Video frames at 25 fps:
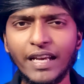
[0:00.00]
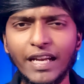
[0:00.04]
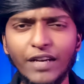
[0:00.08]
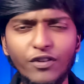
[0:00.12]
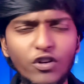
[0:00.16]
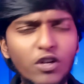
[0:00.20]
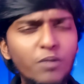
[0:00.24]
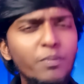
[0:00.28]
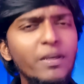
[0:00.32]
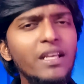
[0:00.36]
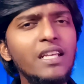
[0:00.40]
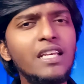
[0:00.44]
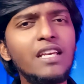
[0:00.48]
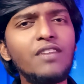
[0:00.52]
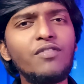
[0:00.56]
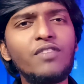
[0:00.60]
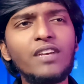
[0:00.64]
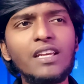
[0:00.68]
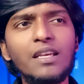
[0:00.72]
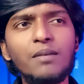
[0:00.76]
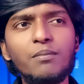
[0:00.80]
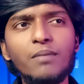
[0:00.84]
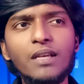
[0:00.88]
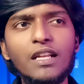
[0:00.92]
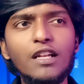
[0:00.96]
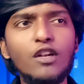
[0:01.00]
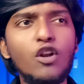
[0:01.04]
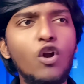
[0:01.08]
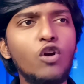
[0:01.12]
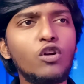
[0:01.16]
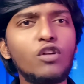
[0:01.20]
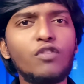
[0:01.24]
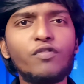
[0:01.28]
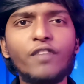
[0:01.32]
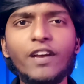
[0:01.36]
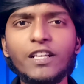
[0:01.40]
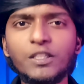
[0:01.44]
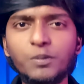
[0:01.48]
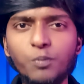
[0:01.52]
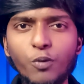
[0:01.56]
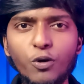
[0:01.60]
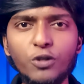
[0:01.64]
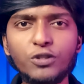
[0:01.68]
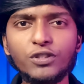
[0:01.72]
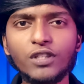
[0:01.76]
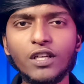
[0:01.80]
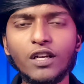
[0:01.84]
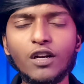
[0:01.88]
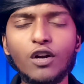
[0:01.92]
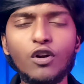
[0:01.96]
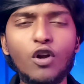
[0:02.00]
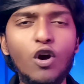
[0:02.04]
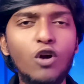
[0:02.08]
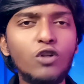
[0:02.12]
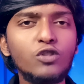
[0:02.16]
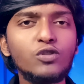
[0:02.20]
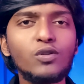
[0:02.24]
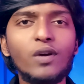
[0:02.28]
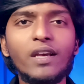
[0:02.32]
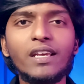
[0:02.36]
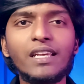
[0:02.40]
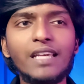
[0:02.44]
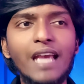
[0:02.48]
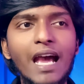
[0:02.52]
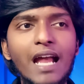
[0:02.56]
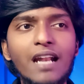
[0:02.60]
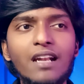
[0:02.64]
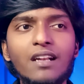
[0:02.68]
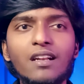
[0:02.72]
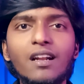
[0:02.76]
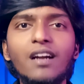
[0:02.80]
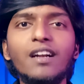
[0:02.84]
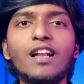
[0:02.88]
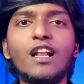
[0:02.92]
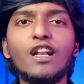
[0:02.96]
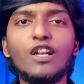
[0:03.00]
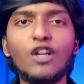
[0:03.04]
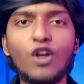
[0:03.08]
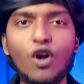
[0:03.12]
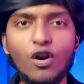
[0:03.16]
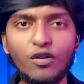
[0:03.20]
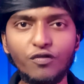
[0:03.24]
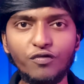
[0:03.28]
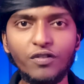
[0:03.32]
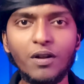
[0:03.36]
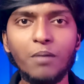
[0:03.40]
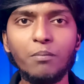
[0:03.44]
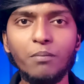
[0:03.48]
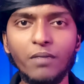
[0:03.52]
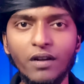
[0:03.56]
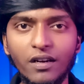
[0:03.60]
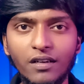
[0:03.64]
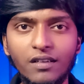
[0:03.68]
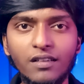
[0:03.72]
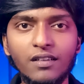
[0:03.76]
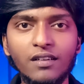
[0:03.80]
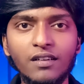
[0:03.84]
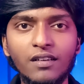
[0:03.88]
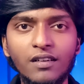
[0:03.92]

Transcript: It will be giving me a lot of exposure and also I can learn a lot from it.